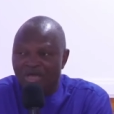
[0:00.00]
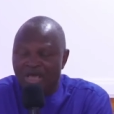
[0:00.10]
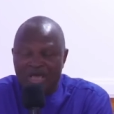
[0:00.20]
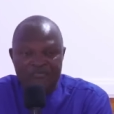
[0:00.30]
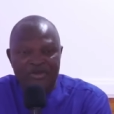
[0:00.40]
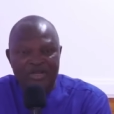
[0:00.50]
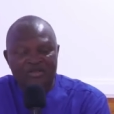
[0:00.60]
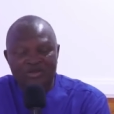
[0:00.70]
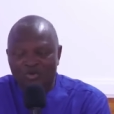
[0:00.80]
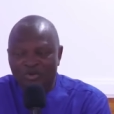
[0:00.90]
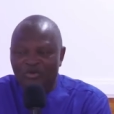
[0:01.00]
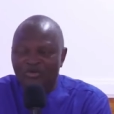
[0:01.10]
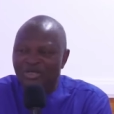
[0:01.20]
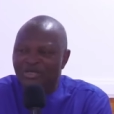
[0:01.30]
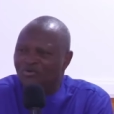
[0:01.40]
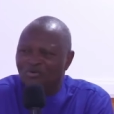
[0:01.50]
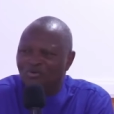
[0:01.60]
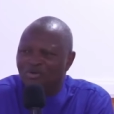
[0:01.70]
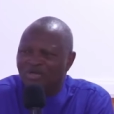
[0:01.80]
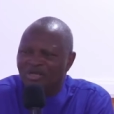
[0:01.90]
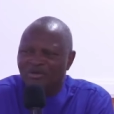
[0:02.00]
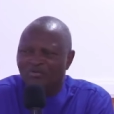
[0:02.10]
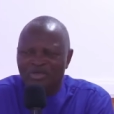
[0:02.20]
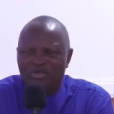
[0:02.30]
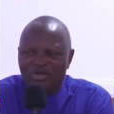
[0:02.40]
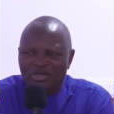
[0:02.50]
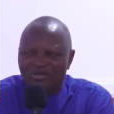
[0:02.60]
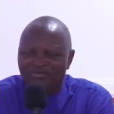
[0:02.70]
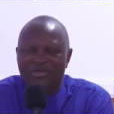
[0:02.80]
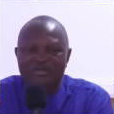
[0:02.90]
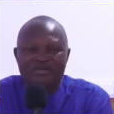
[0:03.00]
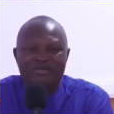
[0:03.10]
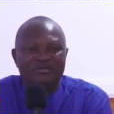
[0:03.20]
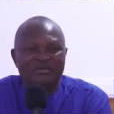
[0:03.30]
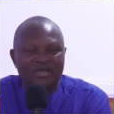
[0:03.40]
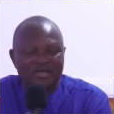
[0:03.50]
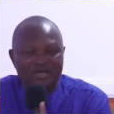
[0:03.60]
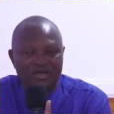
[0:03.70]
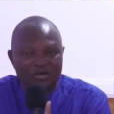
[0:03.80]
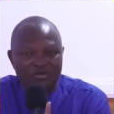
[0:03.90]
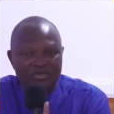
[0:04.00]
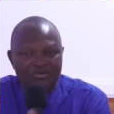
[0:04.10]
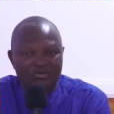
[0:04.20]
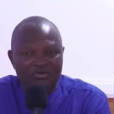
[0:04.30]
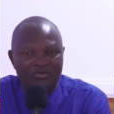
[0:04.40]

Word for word: If he does not do it on earth, he will do it when you leave the earth. The golden rule.